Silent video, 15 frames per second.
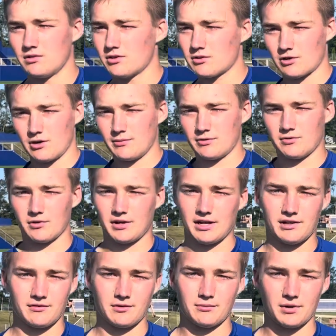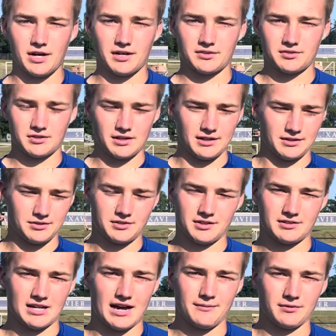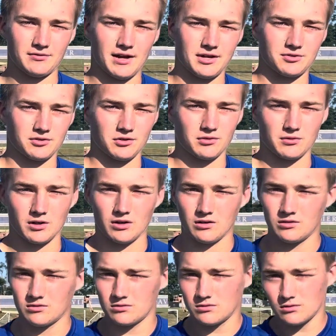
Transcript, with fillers: throw it before he even breaks and just get timing faster overall.